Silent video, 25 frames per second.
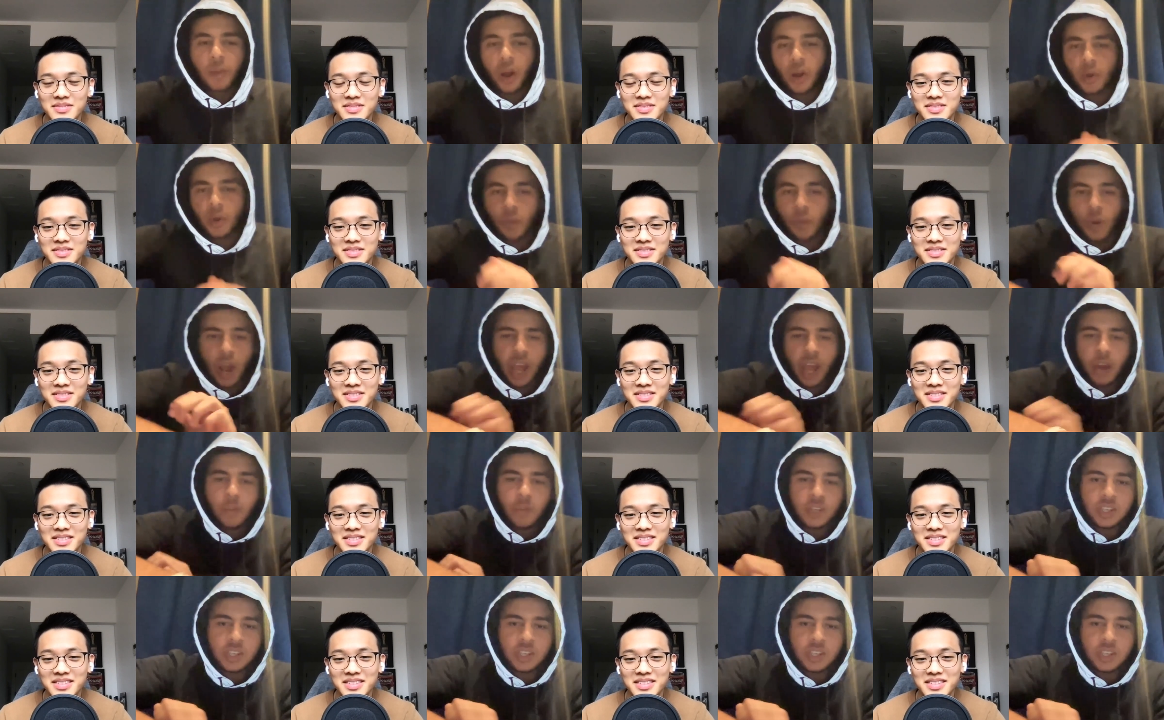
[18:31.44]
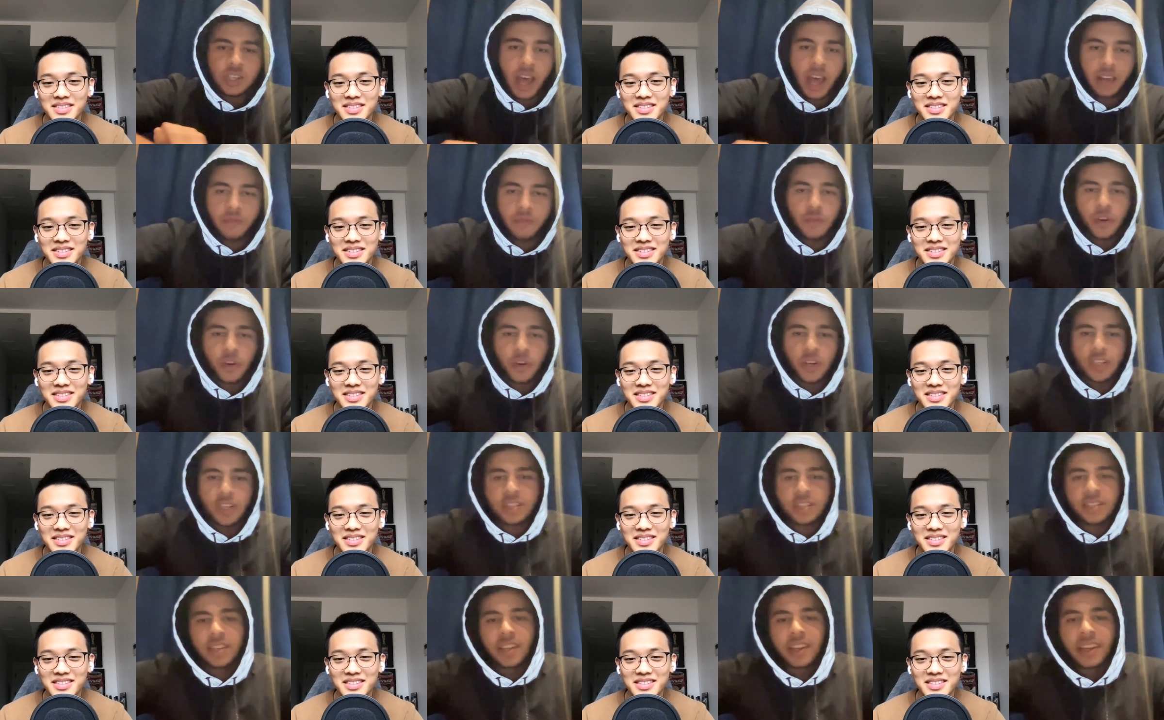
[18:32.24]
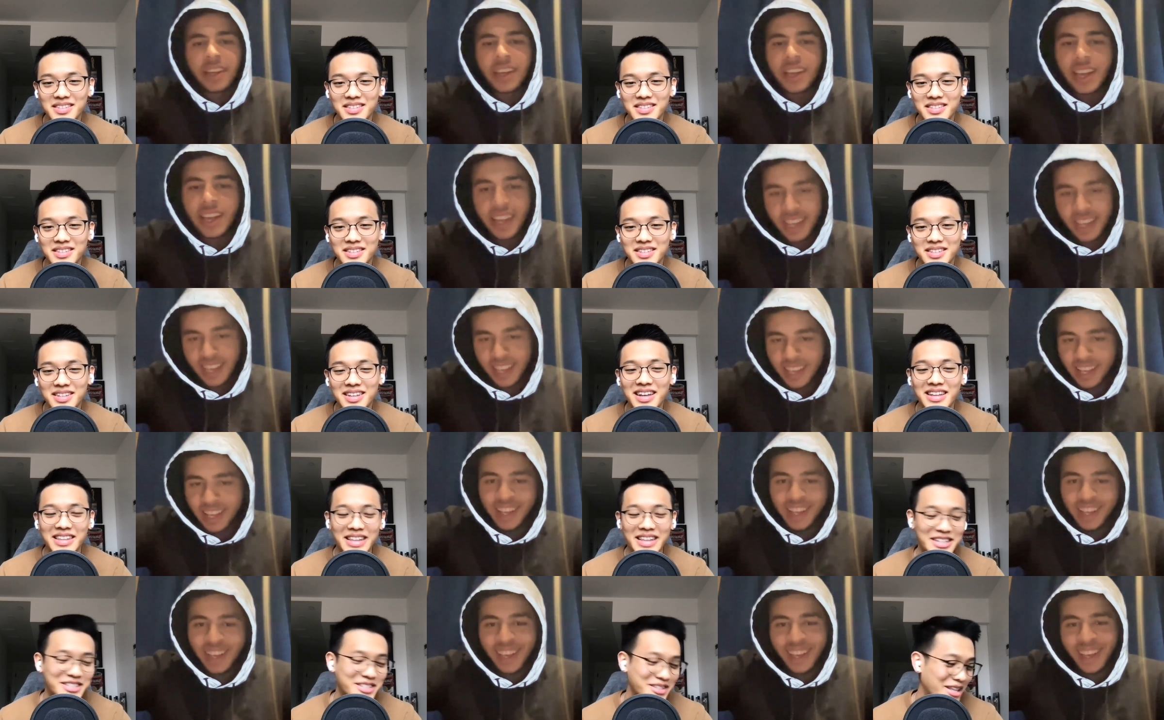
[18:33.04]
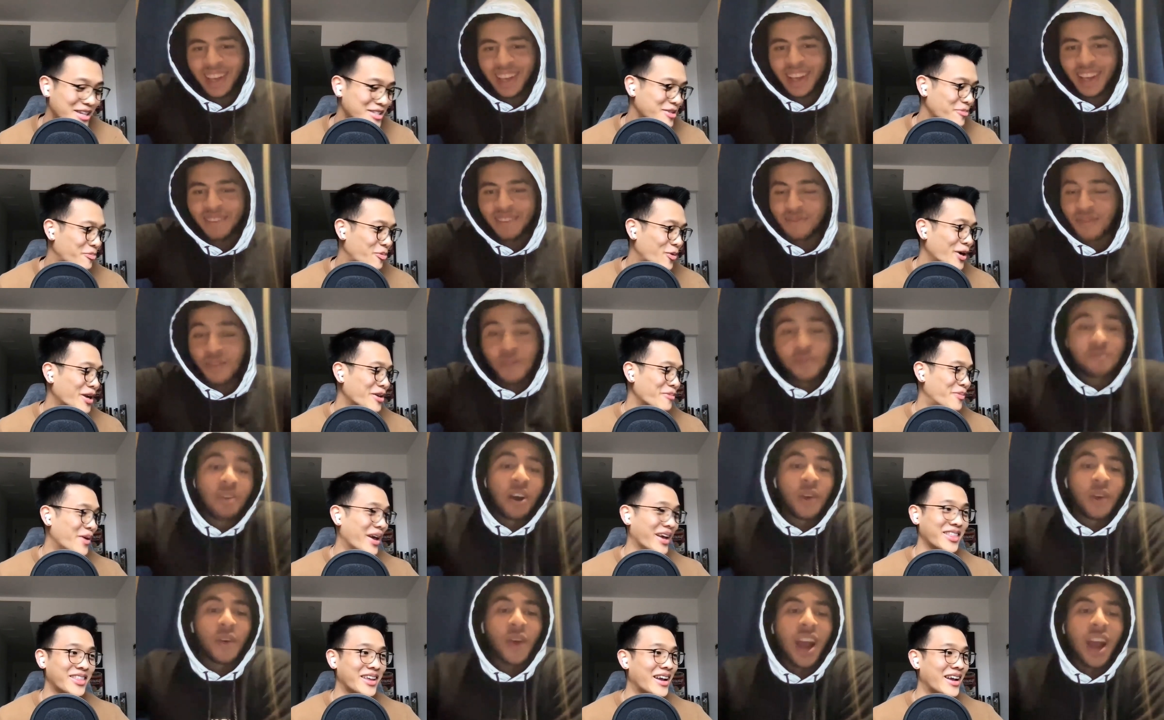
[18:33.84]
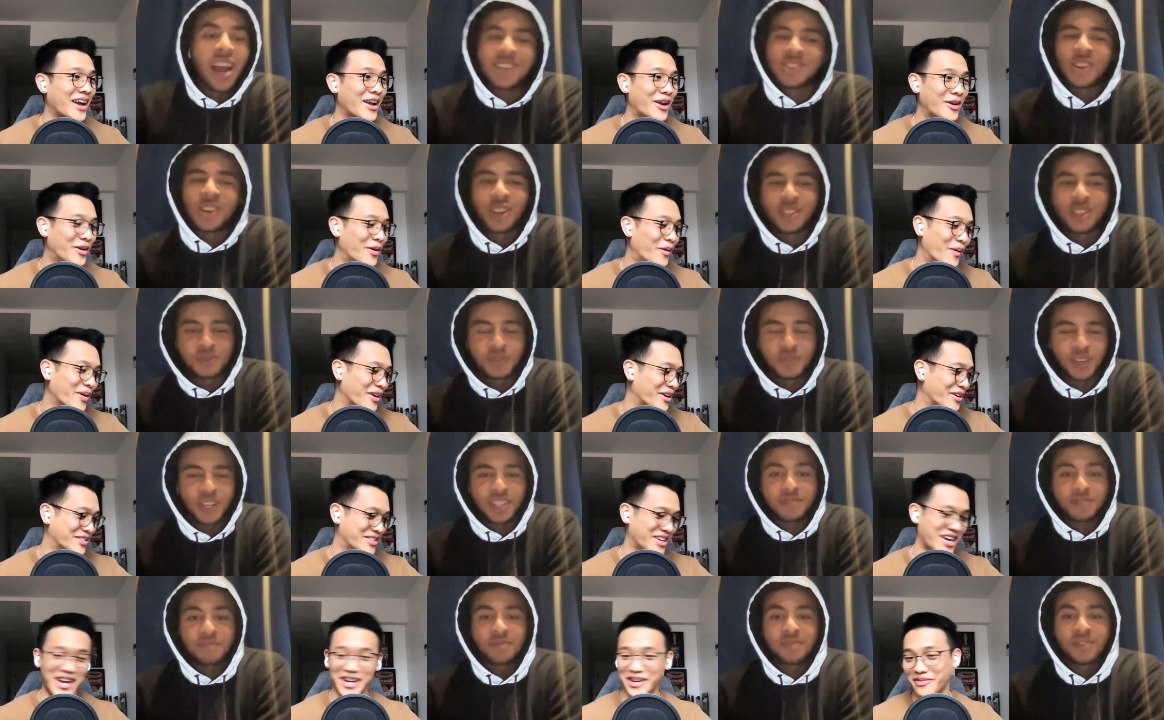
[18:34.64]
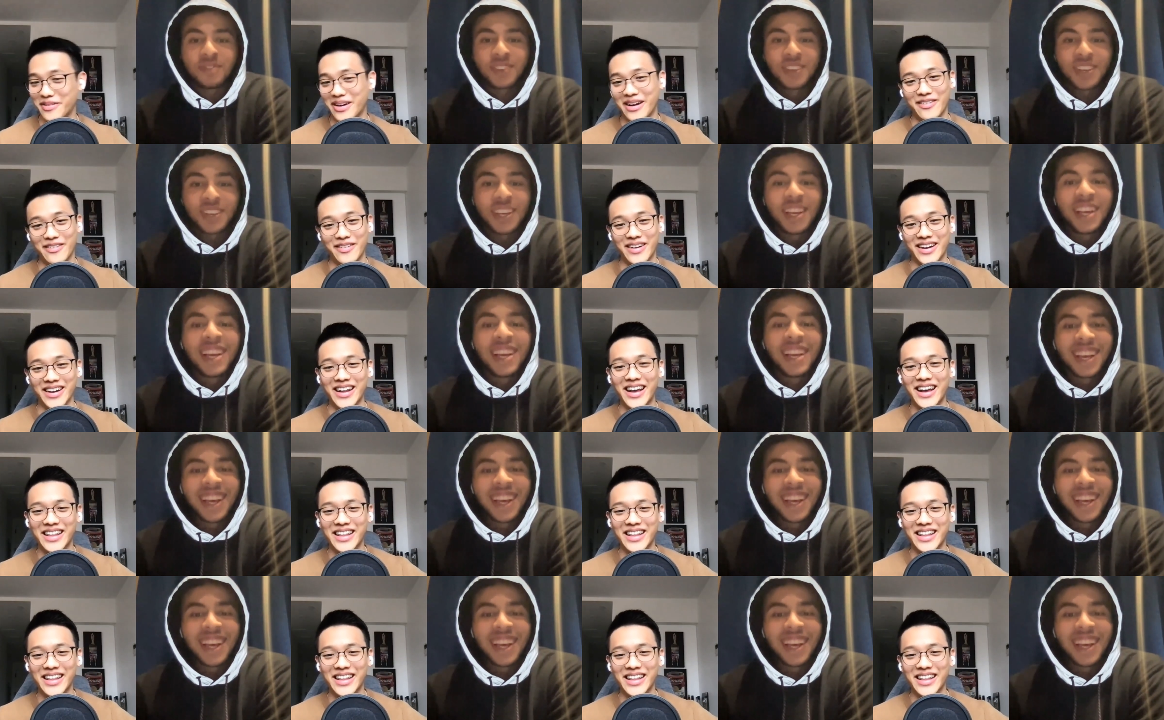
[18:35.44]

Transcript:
Speaker 1: my right wristband first.
Speaker 2: That's that's a pretty big thing. My I don't know what you're talking about right now.